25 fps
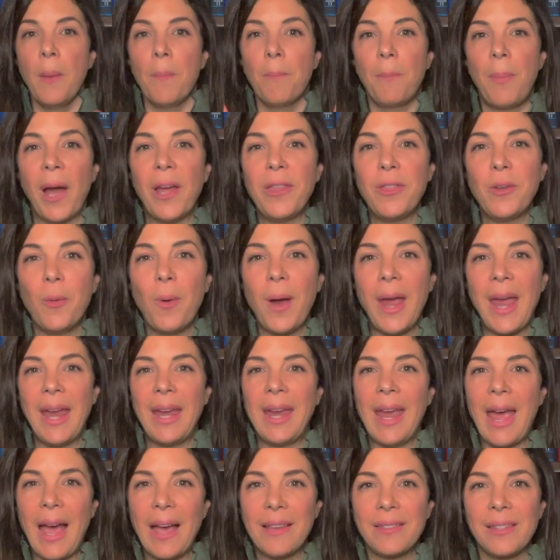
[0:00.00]
By the
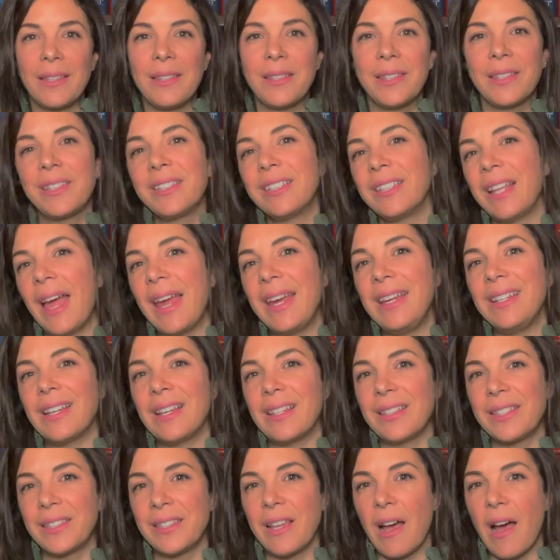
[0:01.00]
way, as a slight
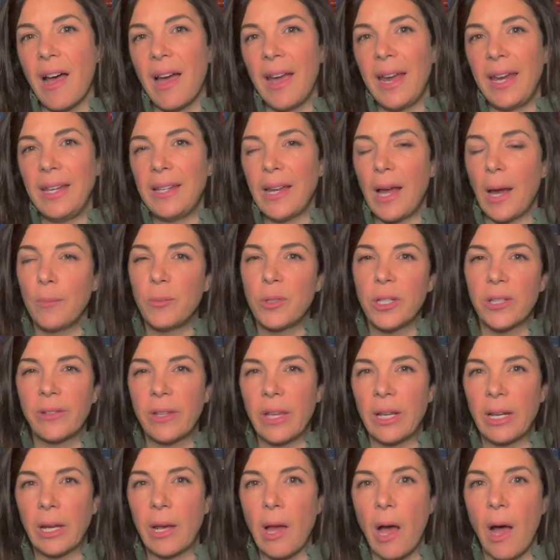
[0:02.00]
aside, I'm just
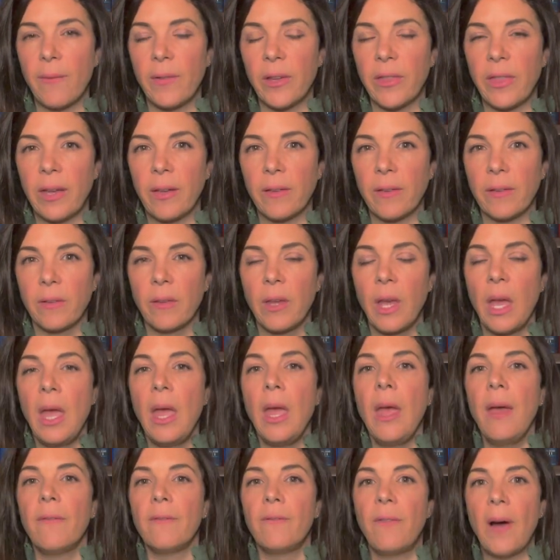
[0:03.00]
going to cover this.
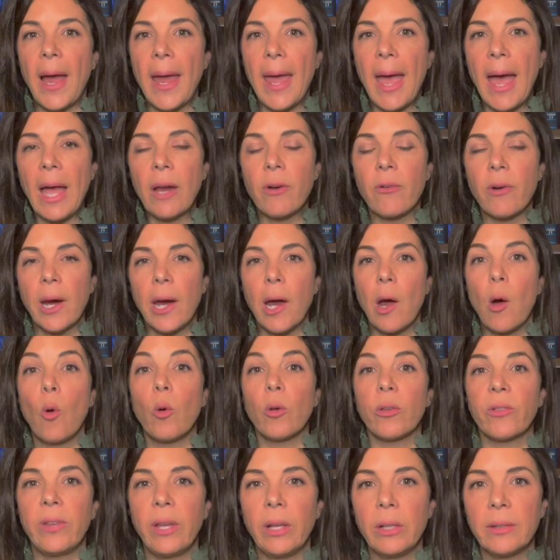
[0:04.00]
Viagra
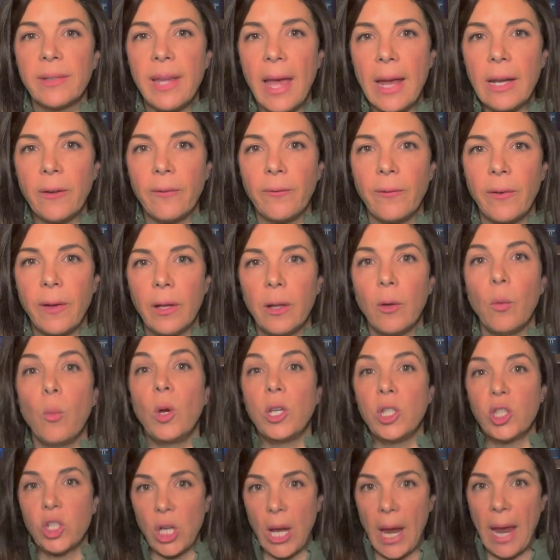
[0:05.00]
or sildenafil,
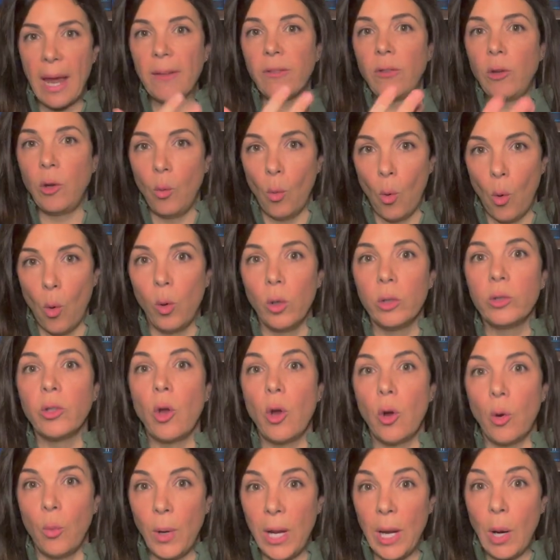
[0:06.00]
which as you all
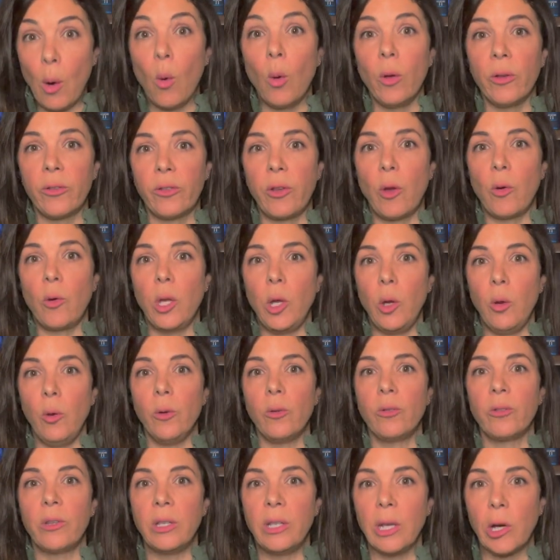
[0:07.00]
know, we also
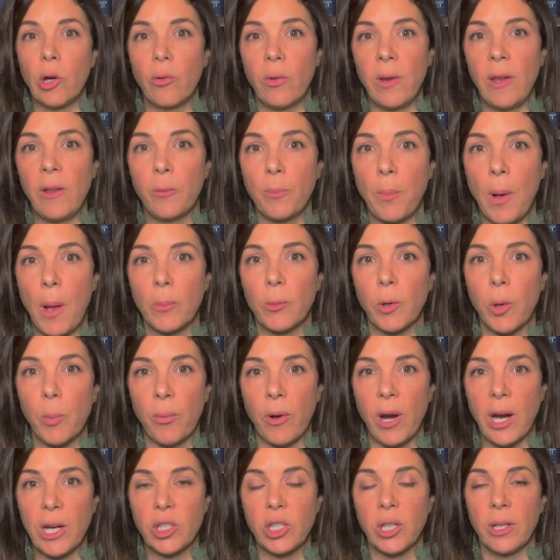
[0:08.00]
use to decrease pulmonary
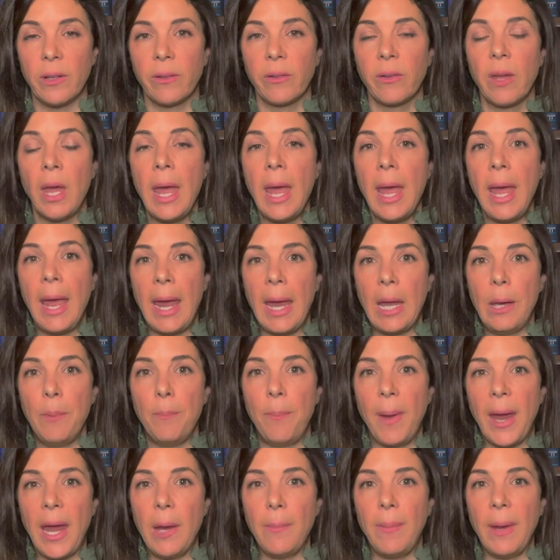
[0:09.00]
pressures
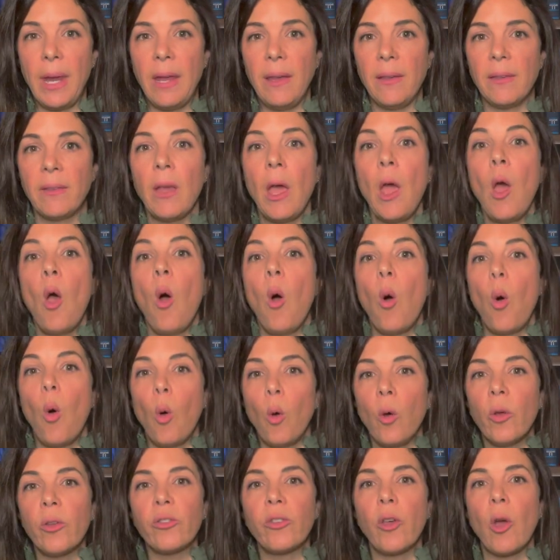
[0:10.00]
in babies,
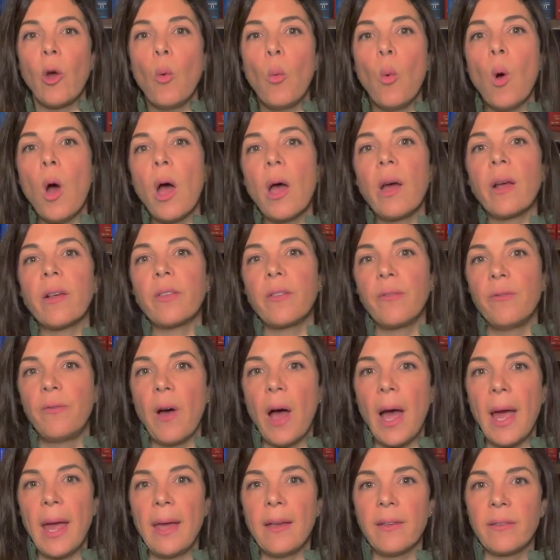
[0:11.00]
also works
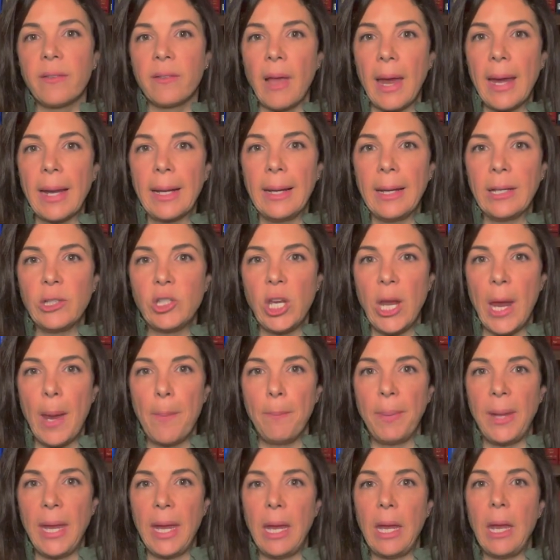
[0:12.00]
via cyclic
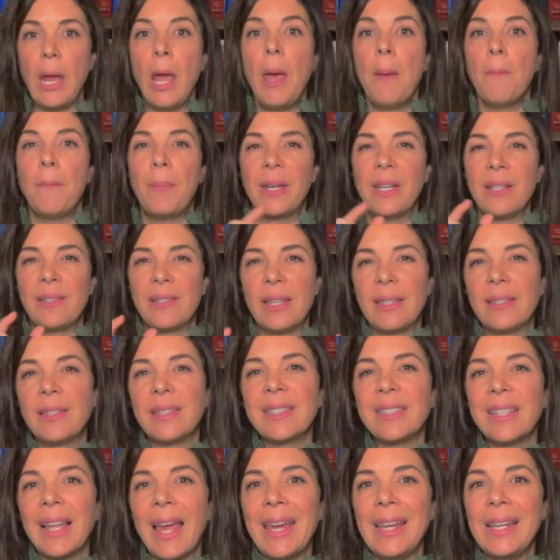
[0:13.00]
GMP, but it's a
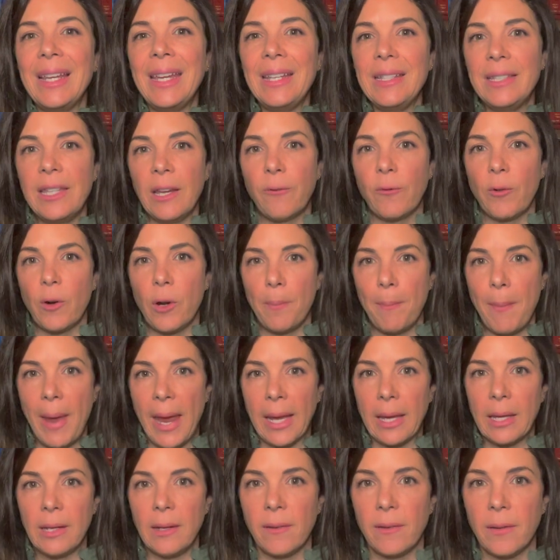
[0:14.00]
slightly different
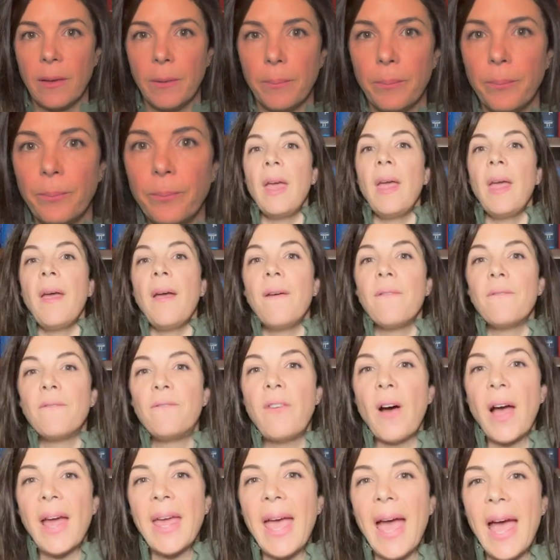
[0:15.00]
mechanism.
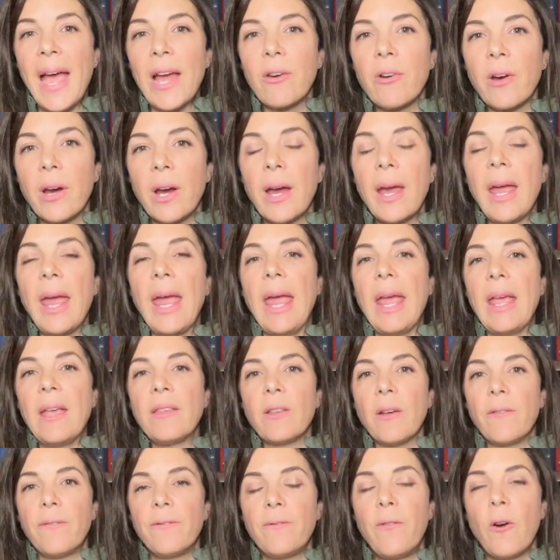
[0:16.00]
Viagra
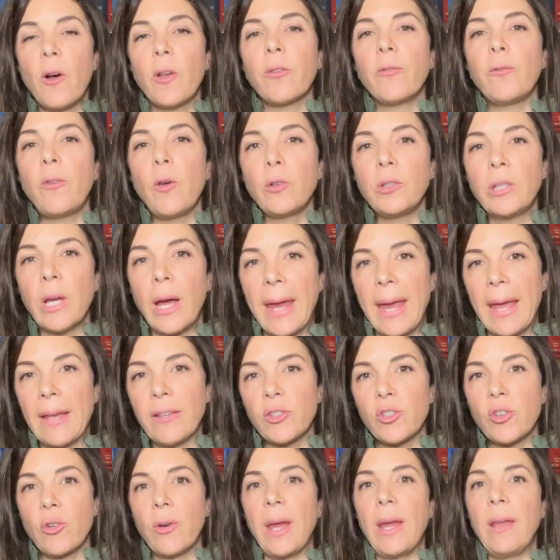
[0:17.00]
is a
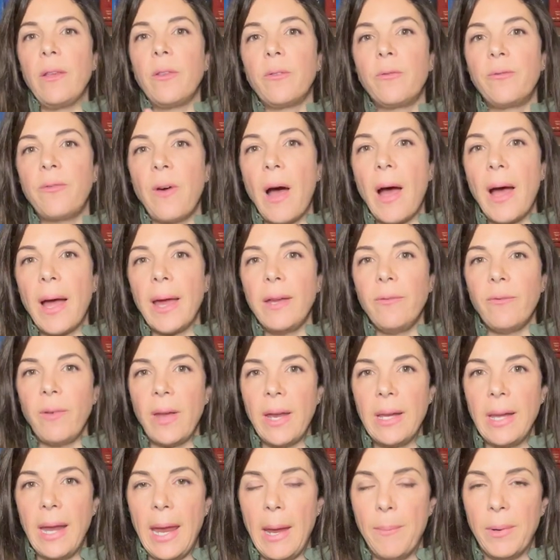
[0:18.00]
phosphodiesterase 5
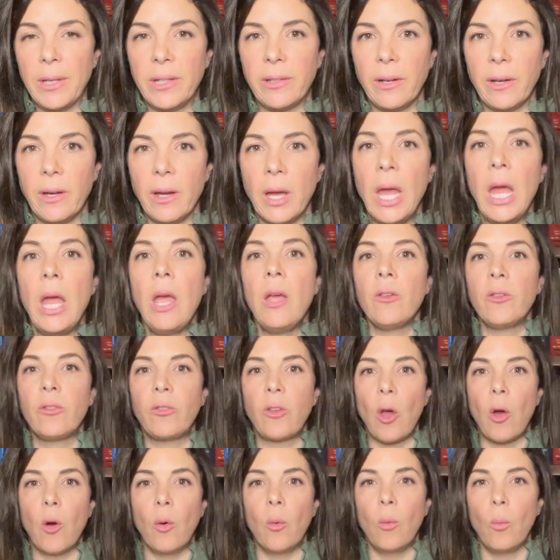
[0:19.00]
inhibitor.
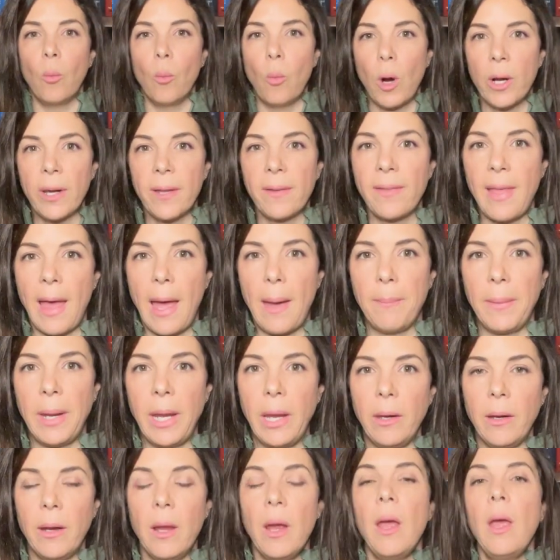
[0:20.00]
So what does that
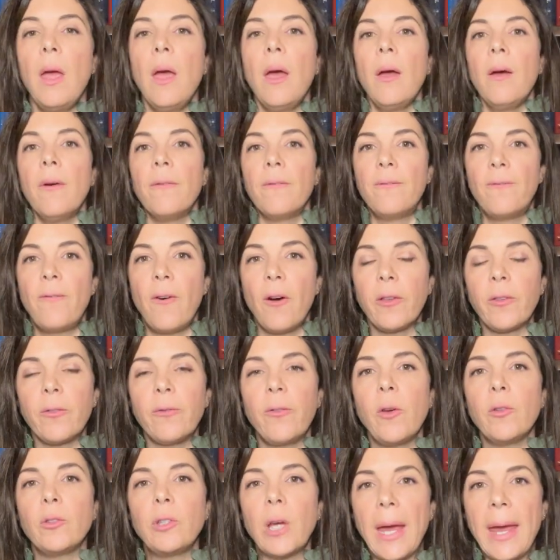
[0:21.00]
mean?
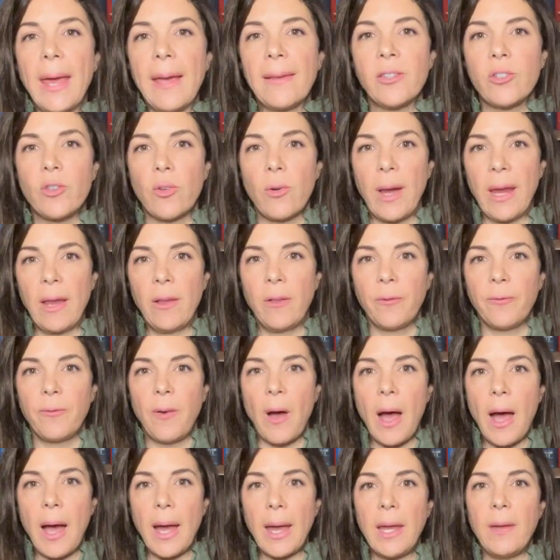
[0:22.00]
Phosphodiesterase
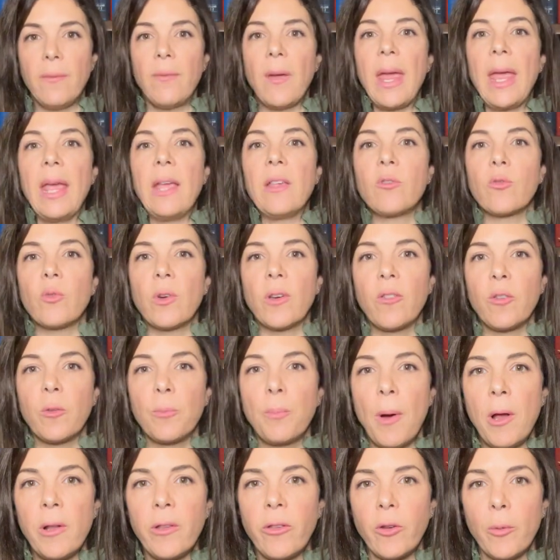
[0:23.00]
5 is
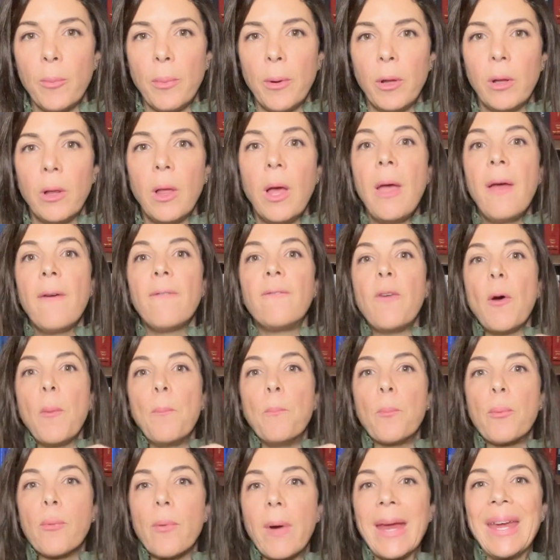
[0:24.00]
responsible for
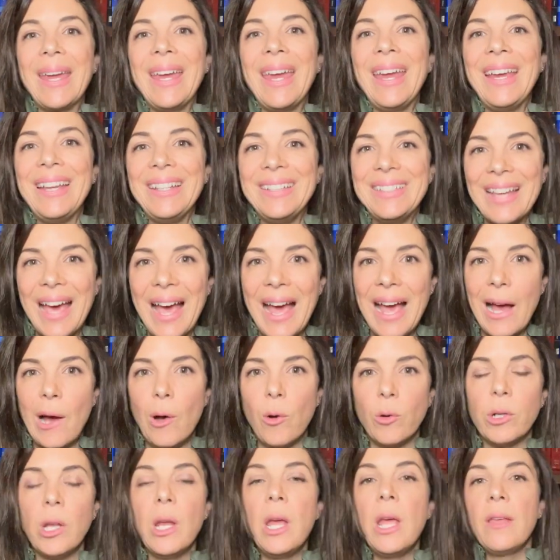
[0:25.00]
breaking
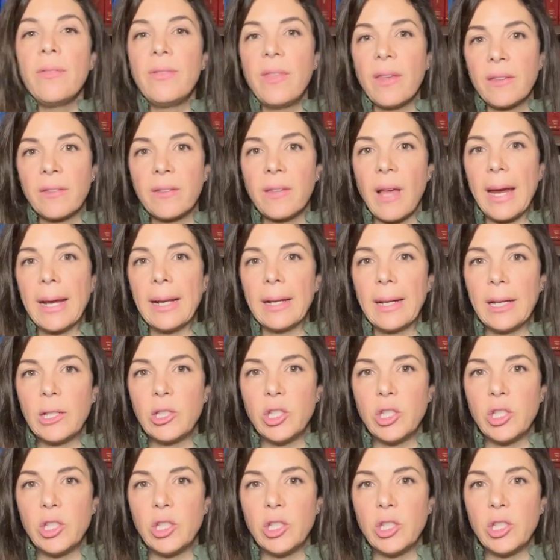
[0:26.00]
down the cyclic